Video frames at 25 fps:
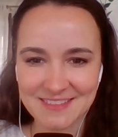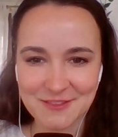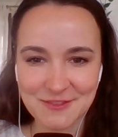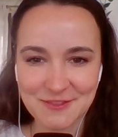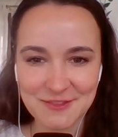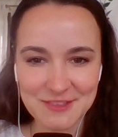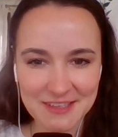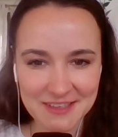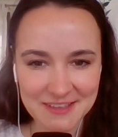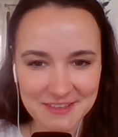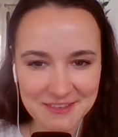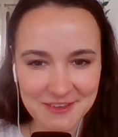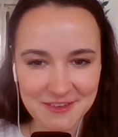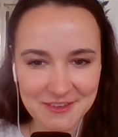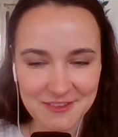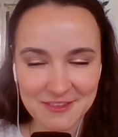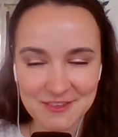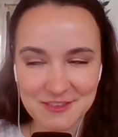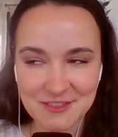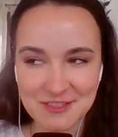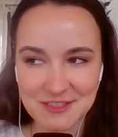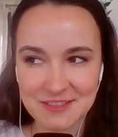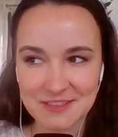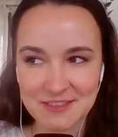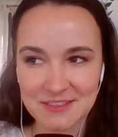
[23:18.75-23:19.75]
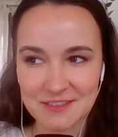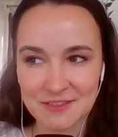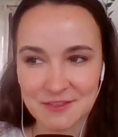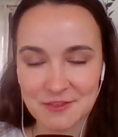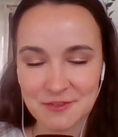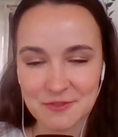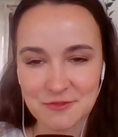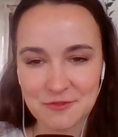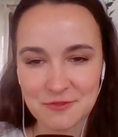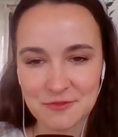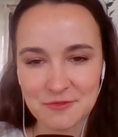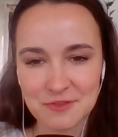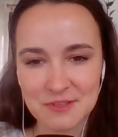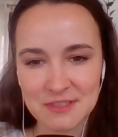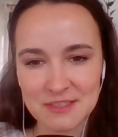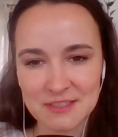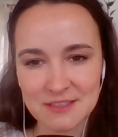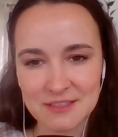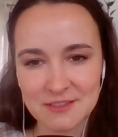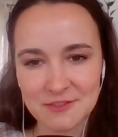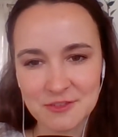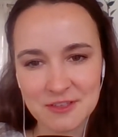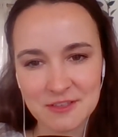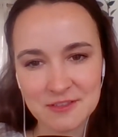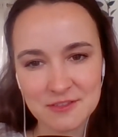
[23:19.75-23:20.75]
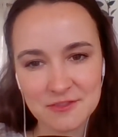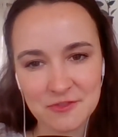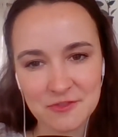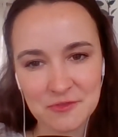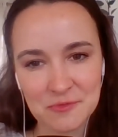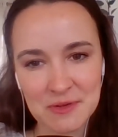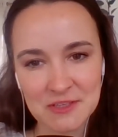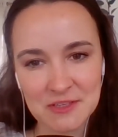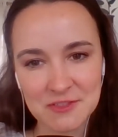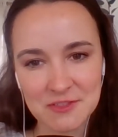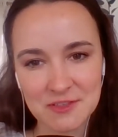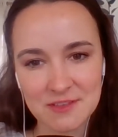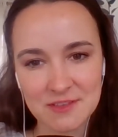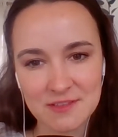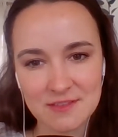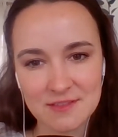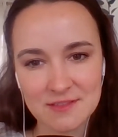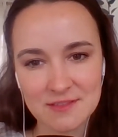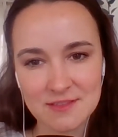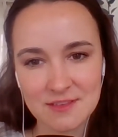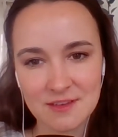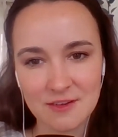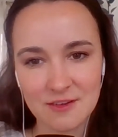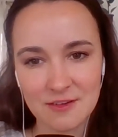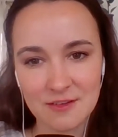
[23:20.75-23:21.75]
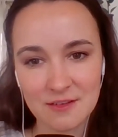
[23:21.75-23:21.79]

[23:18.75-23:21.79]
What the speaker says: new technology and new transformations